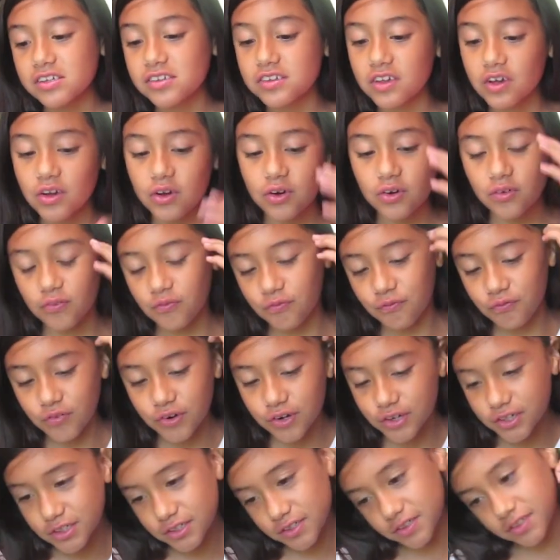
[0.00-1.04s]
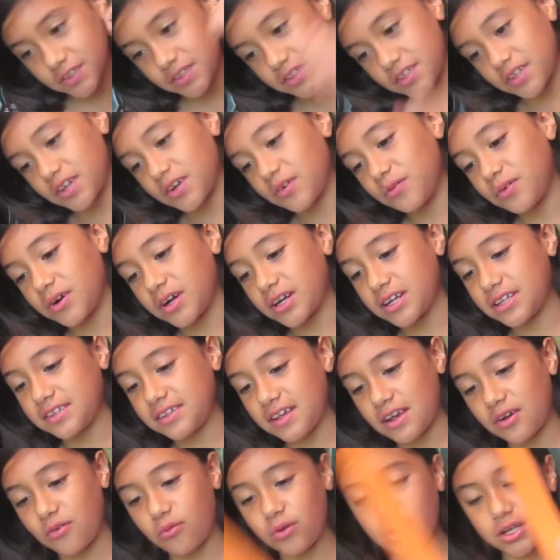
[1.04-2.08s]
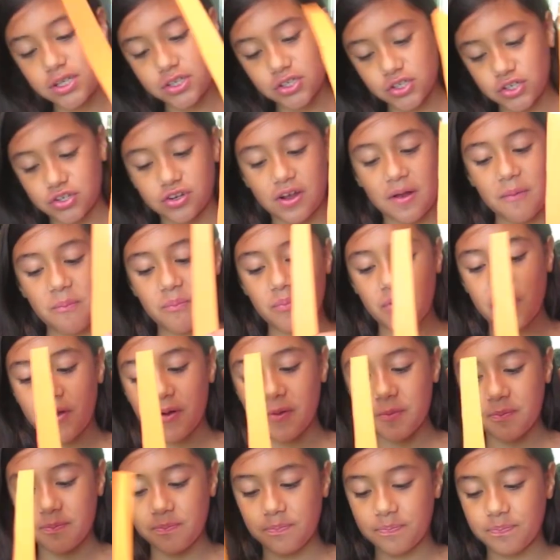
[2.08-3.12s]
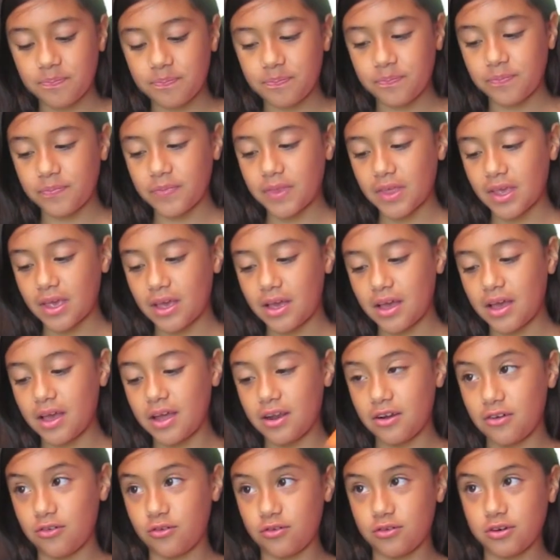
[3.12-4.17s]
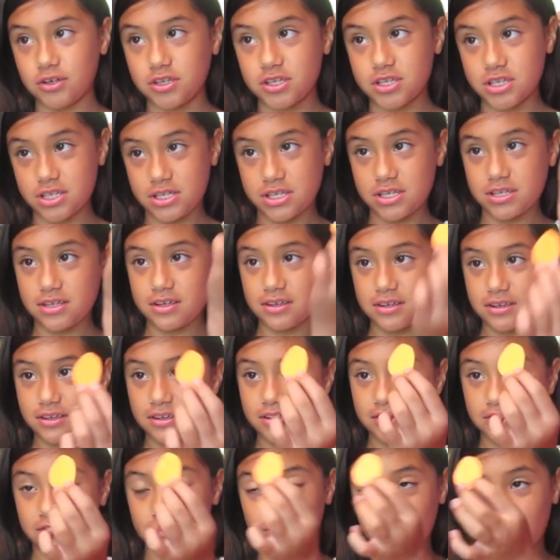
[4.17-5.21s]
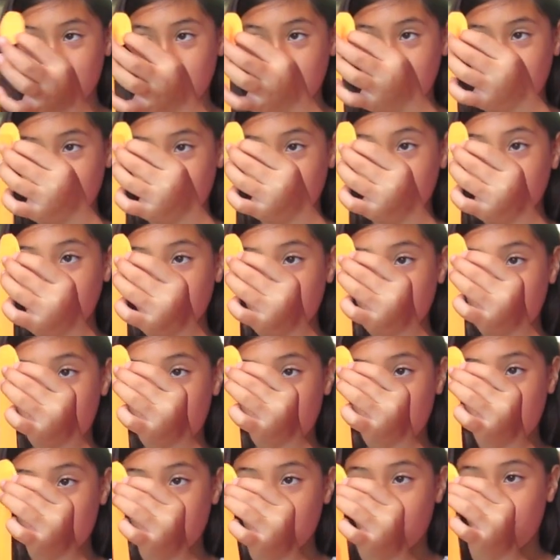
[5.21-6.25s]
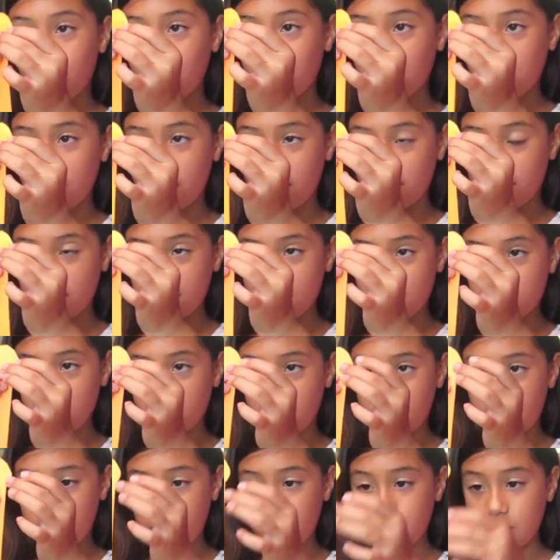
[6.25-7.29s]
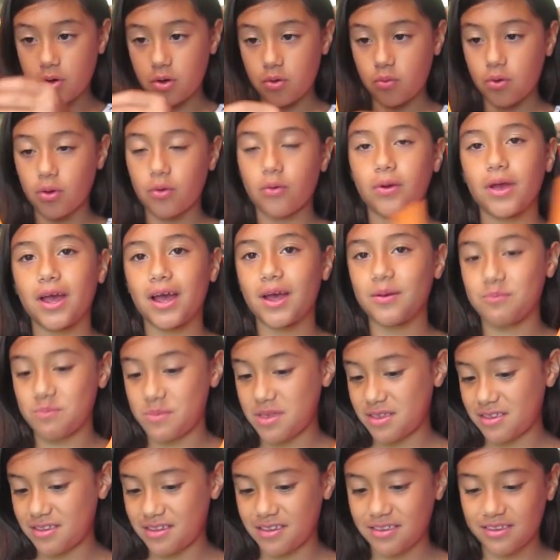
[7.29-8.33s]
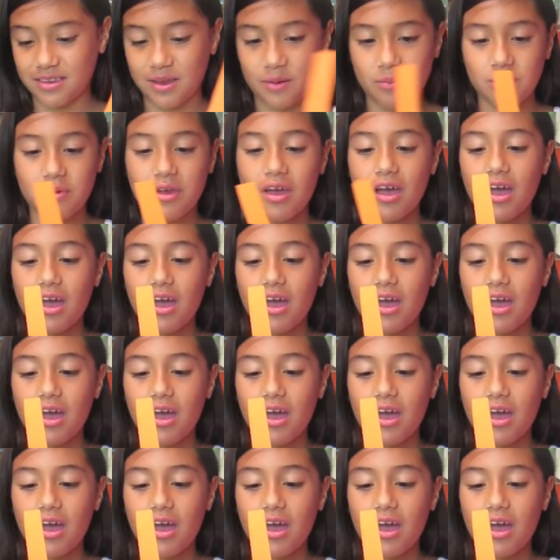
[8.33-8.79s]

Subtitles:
So first, we're going to take 1 strip and an orange circle, put it on the top. Wait, I missed a step.